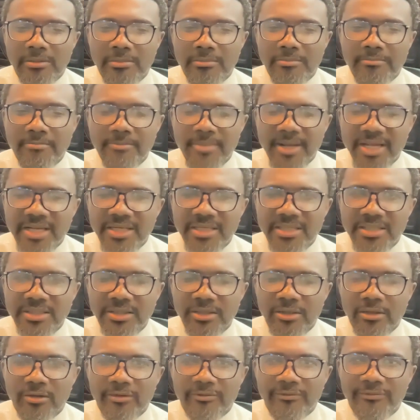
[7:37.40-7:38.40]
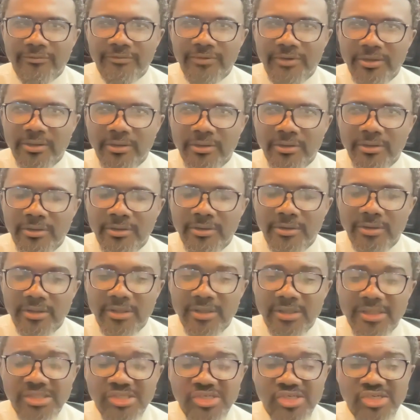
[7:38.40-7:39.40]
many of the
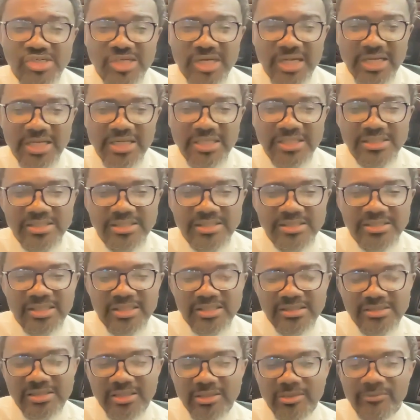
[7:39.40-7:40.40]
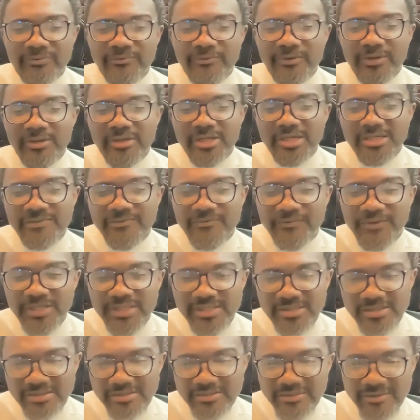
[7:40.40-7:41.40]
challenges that startup founders
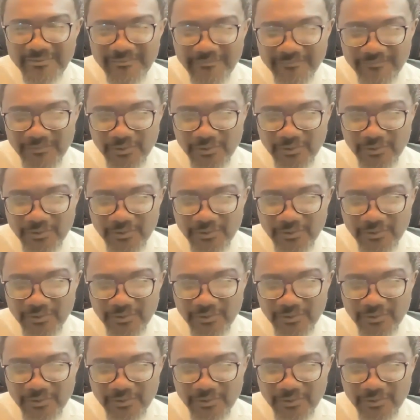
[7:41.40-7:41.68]
face